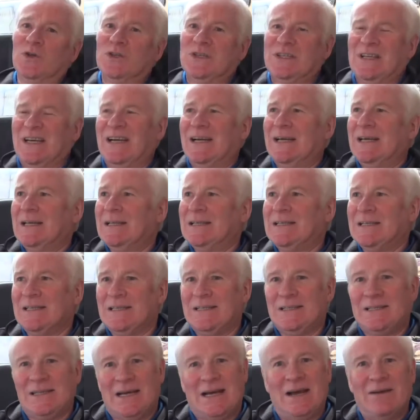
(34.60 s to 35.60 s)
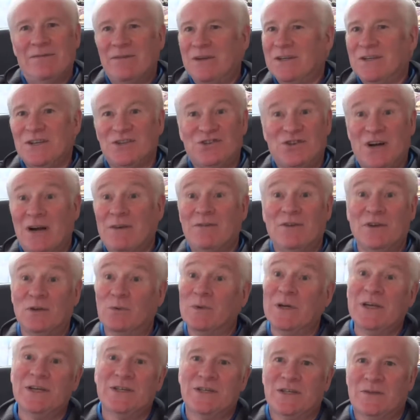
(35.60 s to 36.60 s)
not tied to having to travel
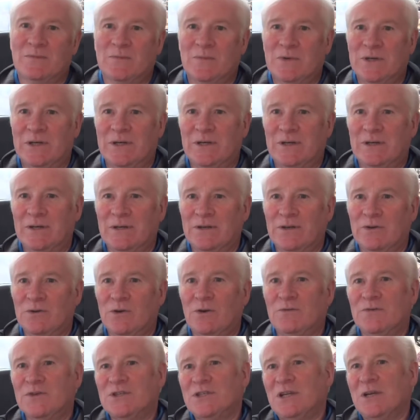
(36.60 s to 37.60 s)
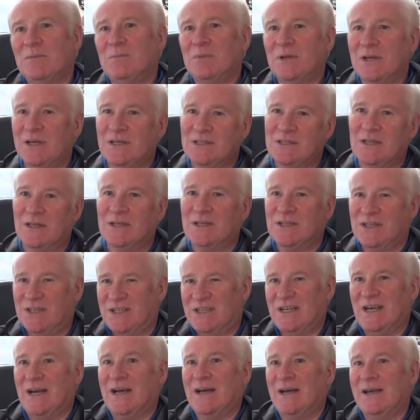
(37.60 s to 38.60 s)
away somewhere. Obviously a place like
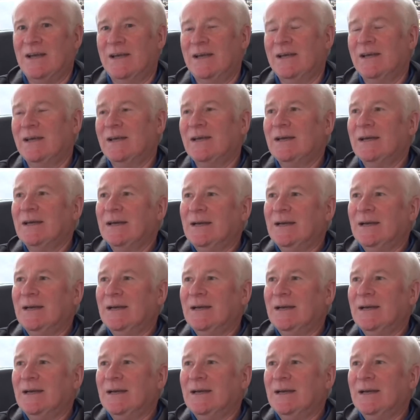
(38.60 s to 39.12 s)
Skye,